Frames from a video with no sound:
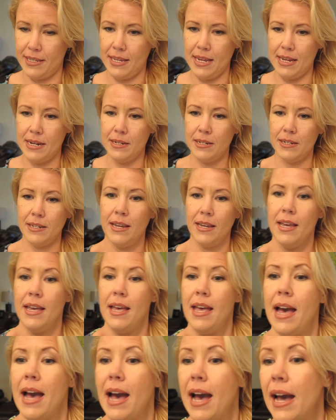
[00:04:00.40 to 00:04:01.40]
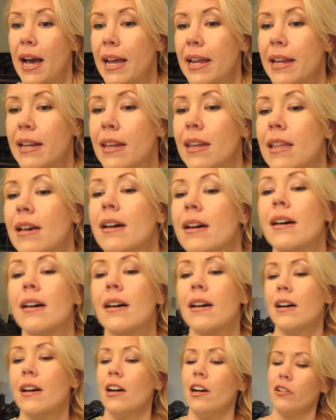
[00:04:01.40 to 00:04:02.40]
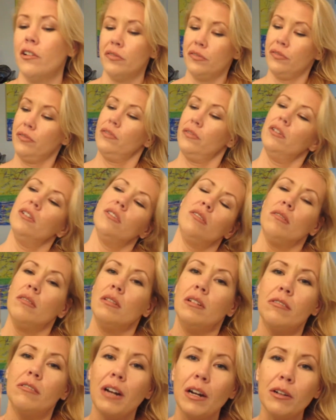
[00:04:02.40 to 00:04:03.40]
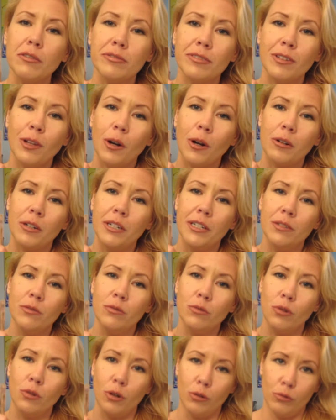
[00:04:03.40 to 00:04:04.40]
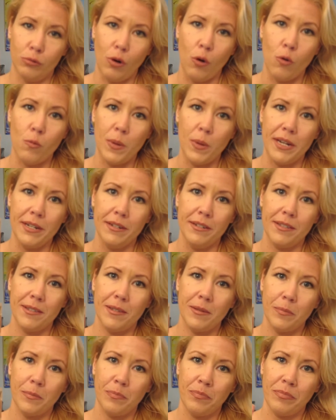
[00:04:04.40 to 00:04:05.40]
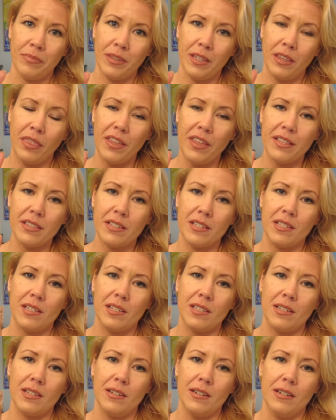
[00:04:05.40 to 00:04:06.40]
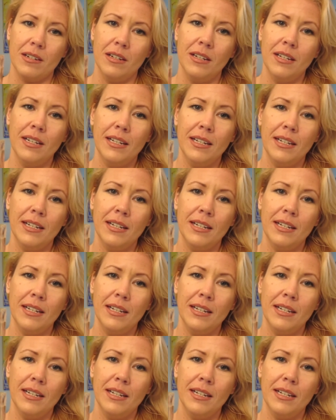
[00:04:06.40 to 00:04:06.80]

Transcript: scent? I love Ralph Lauren Romance. I think this is a